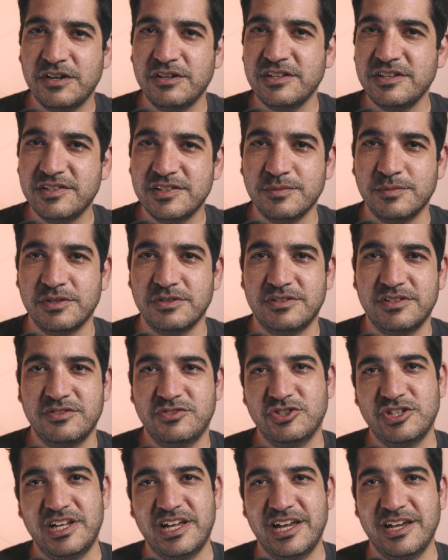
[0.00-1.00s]
similar to
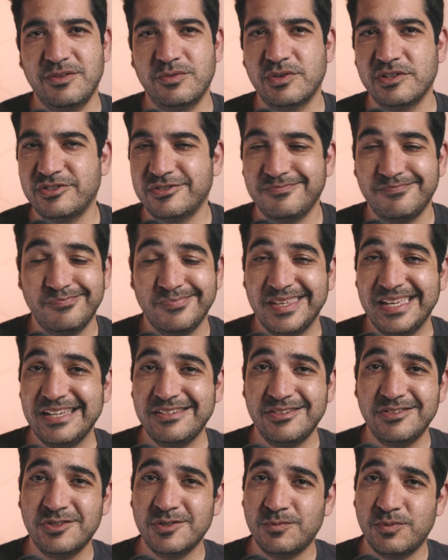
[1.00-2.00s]
July, which
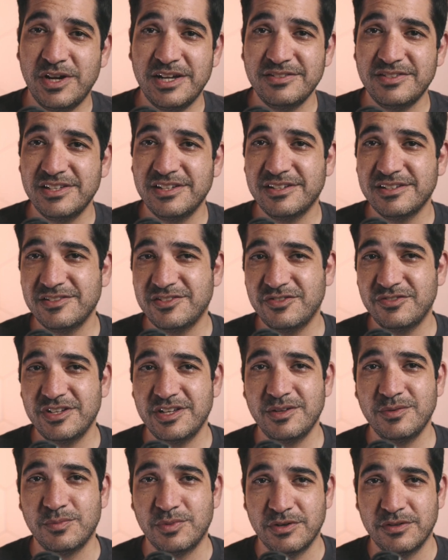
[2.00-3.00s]
isn't surprising
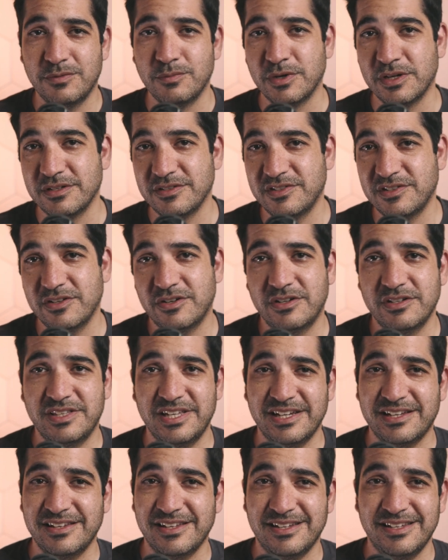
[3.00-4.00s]
considering both months are
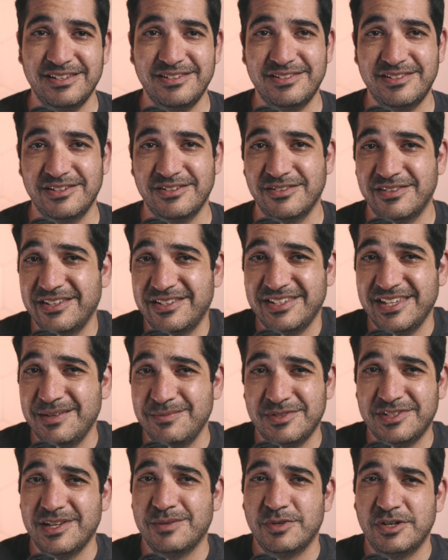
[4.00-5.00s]
technically still the
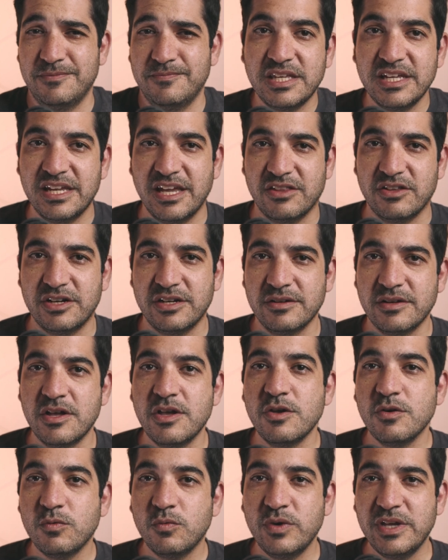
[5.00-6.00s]
same summer. Together,
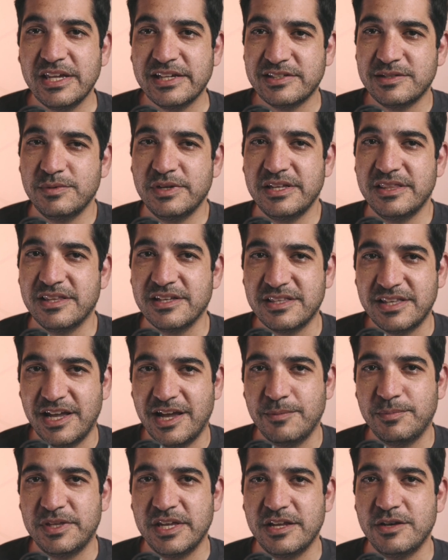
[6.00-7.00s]
we estimate the
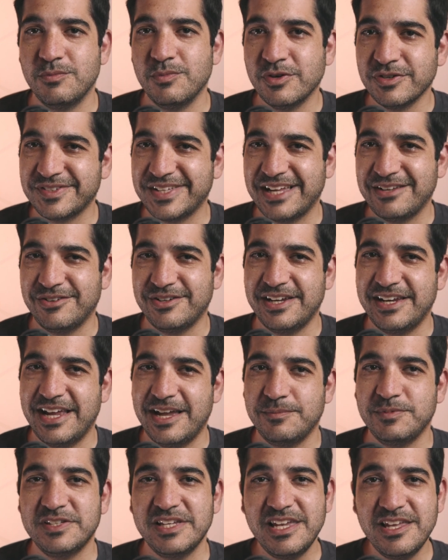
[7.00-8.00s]
top 10 most downloaded
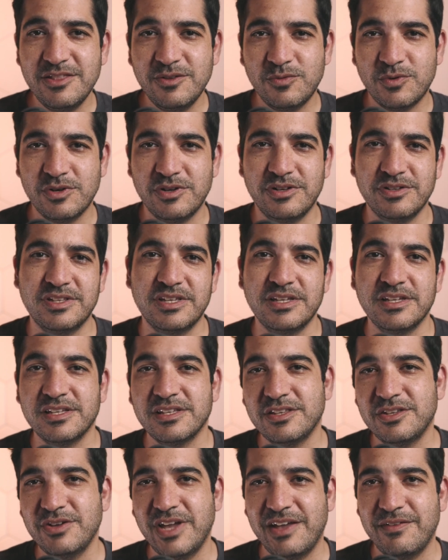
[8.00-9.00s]
apps in the world
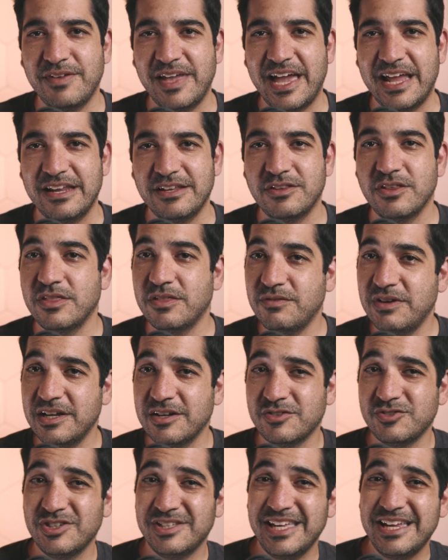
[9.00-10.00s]
to have added
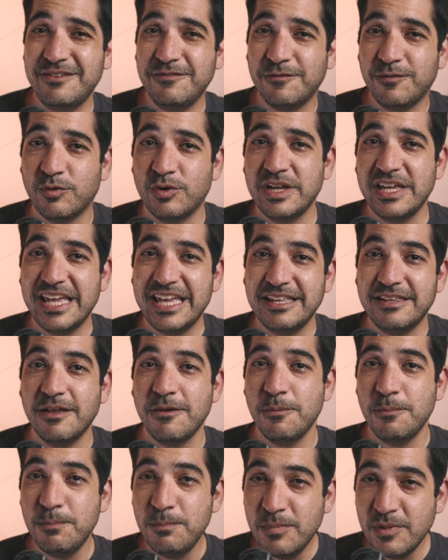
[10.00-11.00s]
348
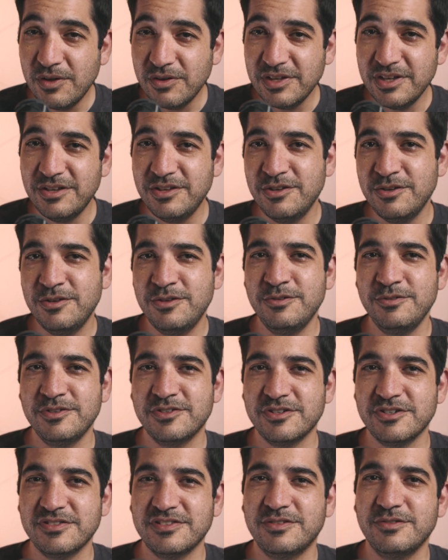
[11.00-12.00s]
million new
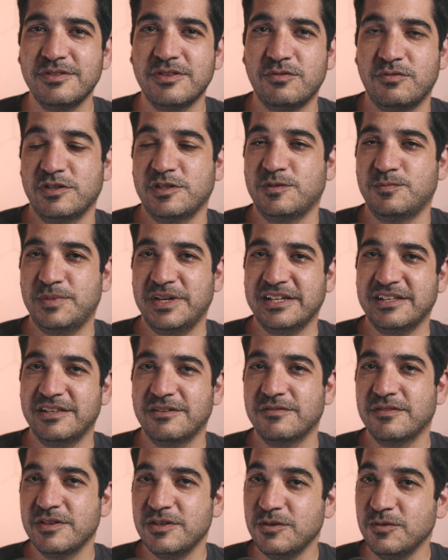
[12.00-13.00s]
users to the
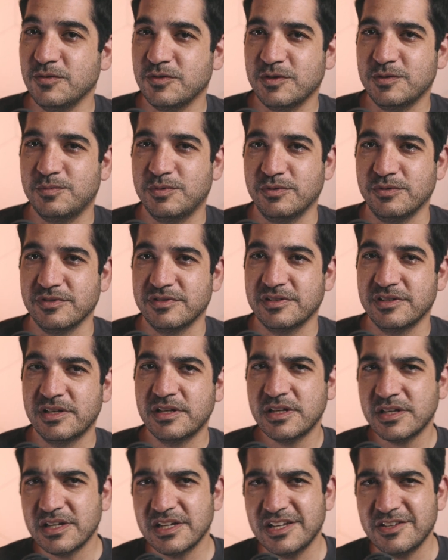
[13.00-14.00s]
respective user pools,
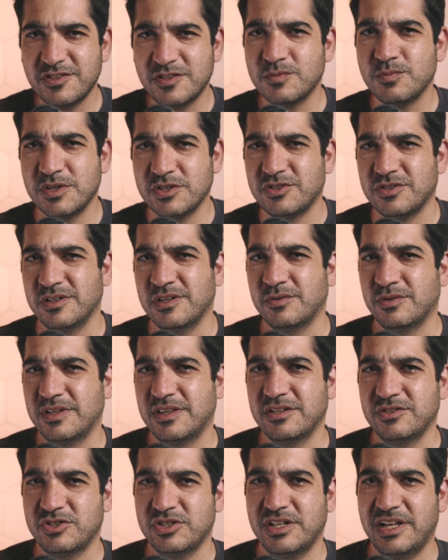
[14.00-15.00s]
a smidge lower
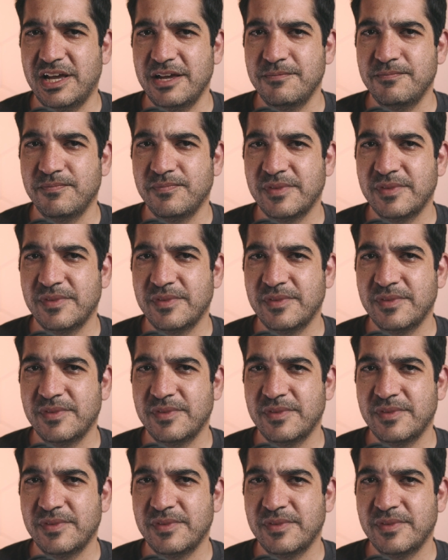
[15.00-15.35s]
than July.